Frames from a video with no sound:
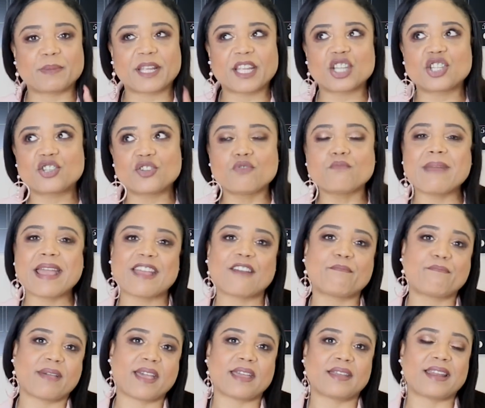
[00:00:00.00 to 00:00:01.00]
because you may
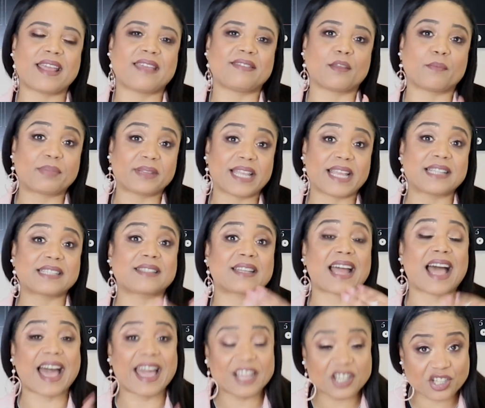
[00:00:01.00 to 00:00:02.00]
have been in the place
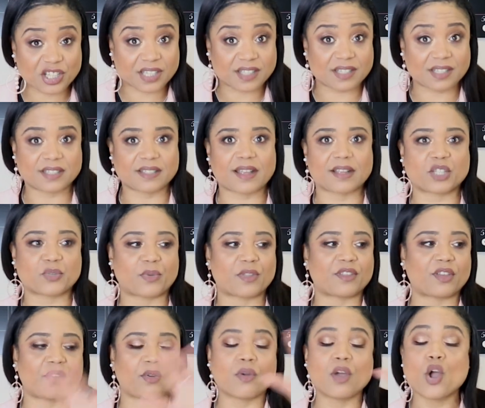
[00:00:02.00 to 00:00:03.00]
that I just discussed
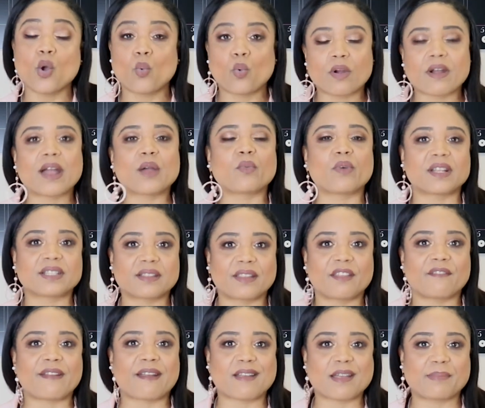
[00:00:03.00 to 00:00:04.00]
with you where I was in
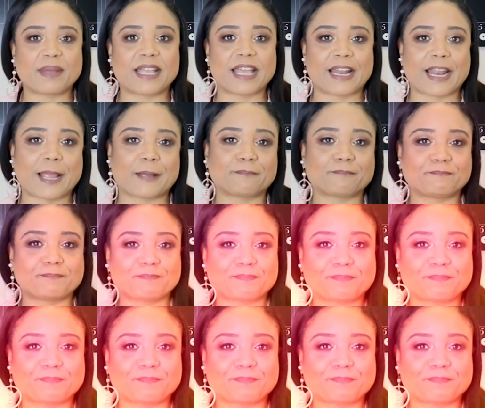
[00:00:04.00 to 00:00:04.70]
the very beginning.